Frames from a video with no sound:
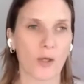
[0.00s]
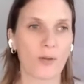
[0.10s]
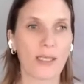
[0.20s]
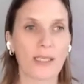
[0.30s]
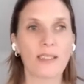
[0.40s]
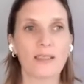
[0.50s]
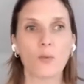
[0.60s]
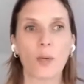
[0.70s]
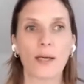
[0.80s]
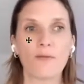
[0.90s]
This is the
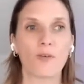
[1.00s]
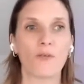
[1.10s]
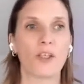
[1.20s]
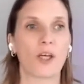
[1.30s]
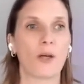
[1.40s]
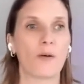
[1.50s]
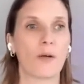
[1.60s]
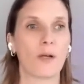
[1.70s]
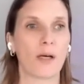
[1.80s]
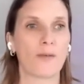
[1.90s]
Wave.video
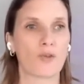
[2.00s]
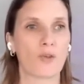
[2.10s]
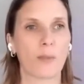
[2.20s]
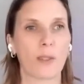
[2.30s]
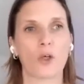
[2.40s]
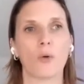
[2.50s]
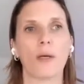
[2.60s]
live streaming tool.